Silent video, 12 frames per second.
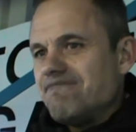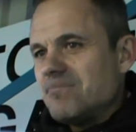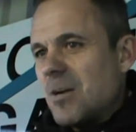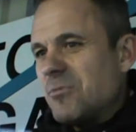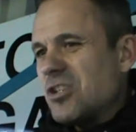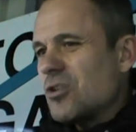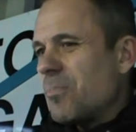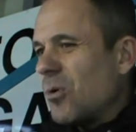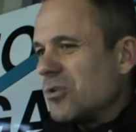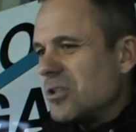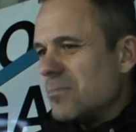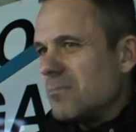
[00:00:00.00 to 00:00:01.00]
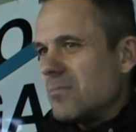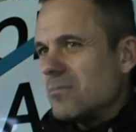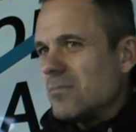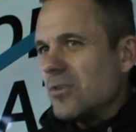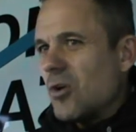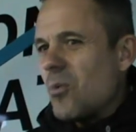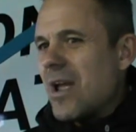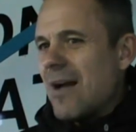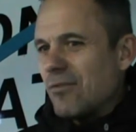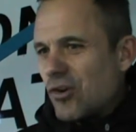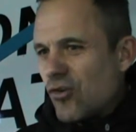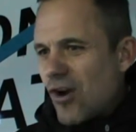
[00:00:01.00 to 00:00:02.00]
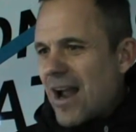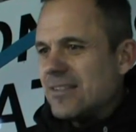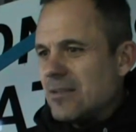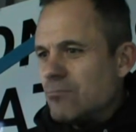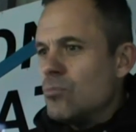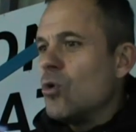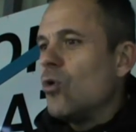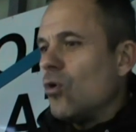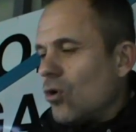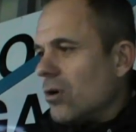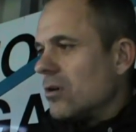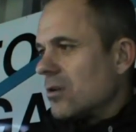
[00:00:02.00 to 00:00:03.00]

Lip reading: I'm disappointed that we haven't created more